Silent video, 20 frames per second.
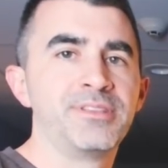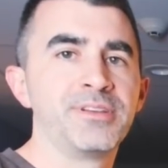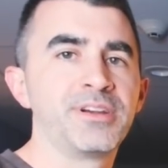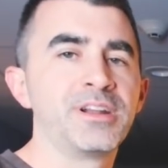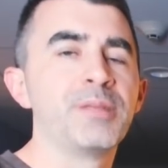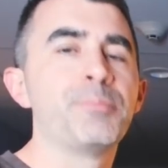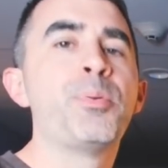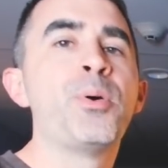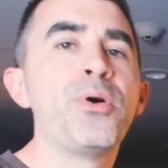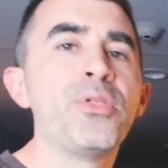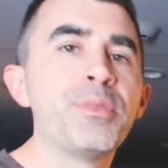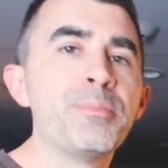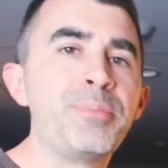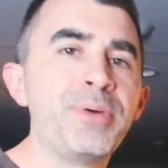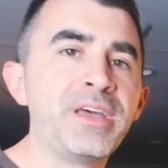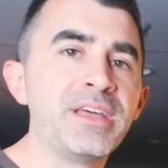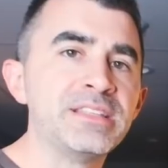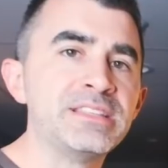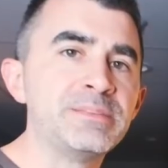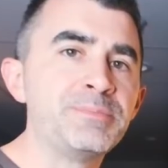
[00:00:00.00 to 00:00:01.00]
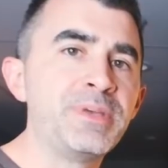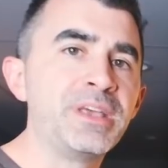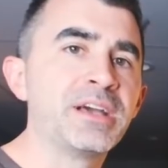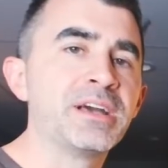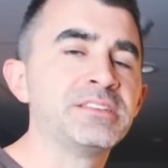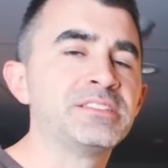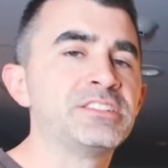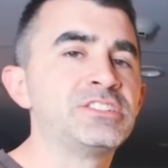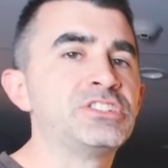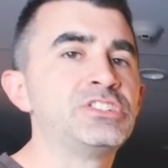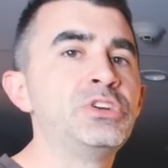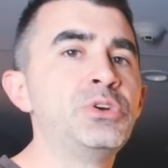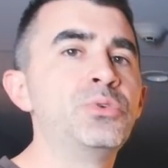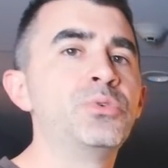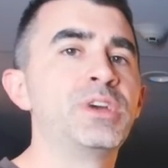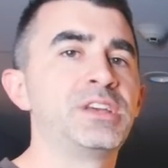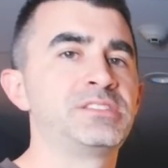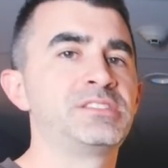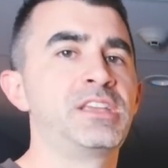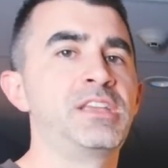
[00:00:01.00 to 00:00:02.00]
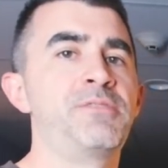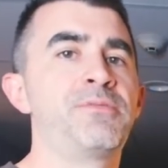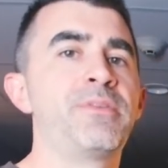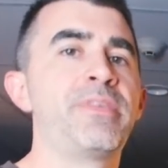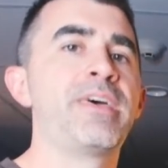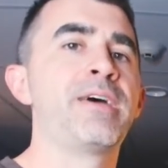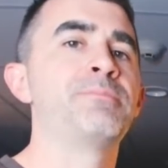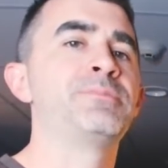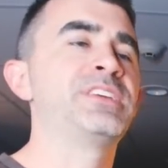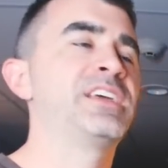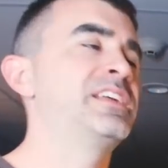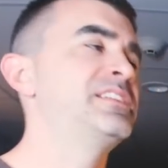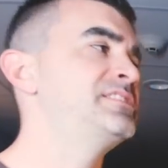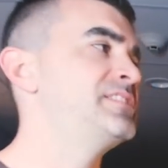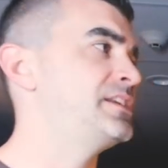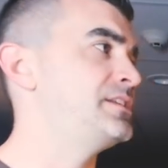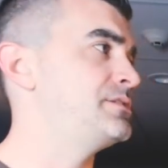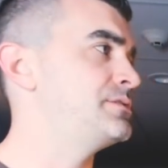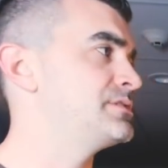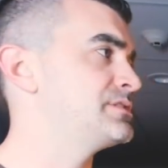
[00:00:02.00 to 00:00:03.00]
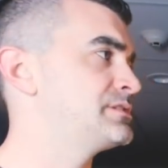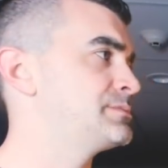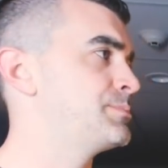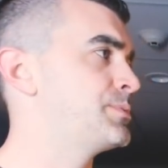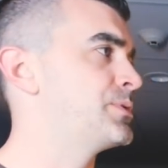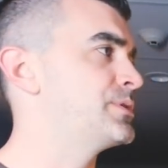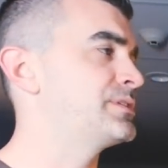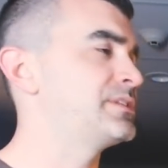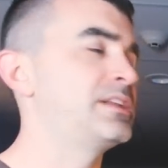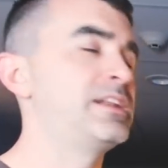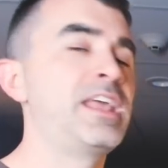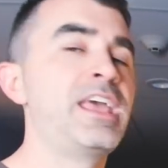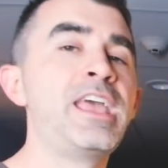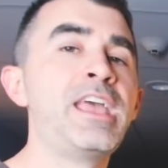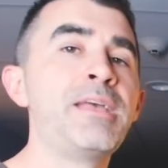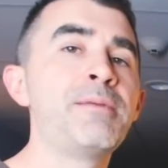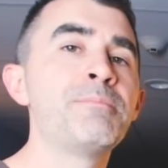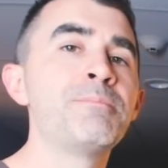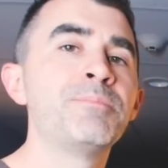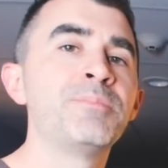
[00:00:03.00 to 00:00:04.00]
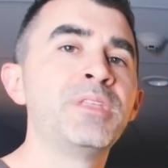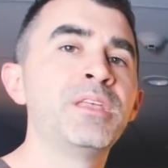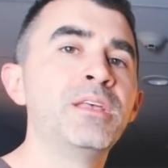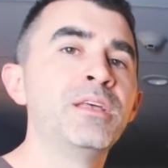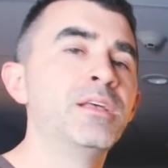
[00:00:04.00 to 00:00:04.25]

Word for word: They're going to pull the bids because it's too risky for them to continue to support the name.